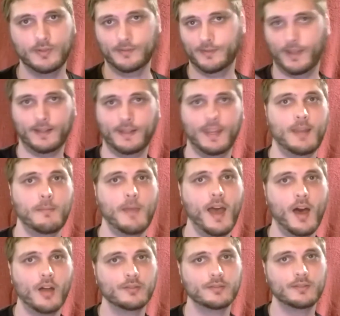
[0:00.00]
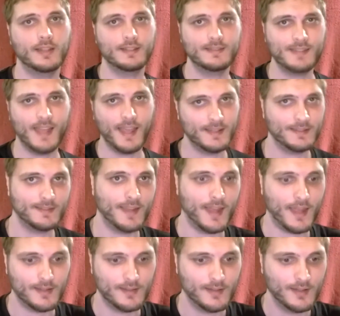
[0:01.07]
that came out that says
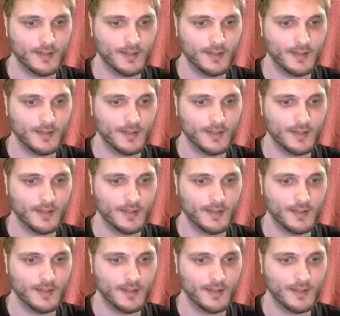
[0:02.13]
that